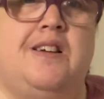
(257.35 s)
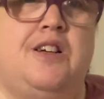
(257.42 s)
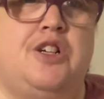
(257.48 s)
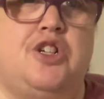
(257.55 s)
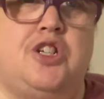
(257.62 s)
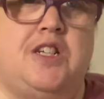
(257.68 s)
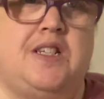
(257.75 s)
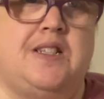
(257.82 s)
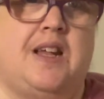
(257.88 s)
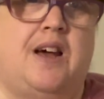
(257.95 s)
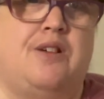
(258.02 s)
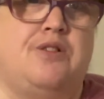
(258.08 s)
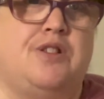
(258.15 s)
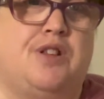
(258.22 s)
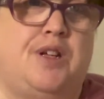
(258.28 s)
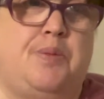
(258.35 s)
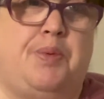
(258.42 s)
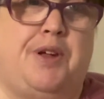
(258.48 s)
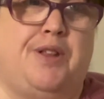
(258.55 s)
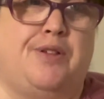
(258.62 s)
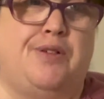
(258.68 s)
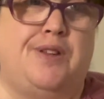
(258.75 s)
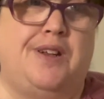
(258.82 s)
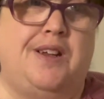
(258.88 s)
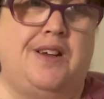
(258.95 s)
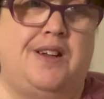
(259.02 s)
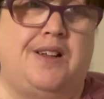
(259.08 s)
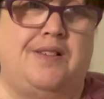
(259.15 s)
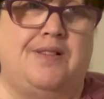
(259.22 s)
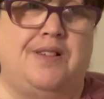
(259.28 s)
she's now sleeping through the
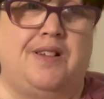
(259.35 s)
night.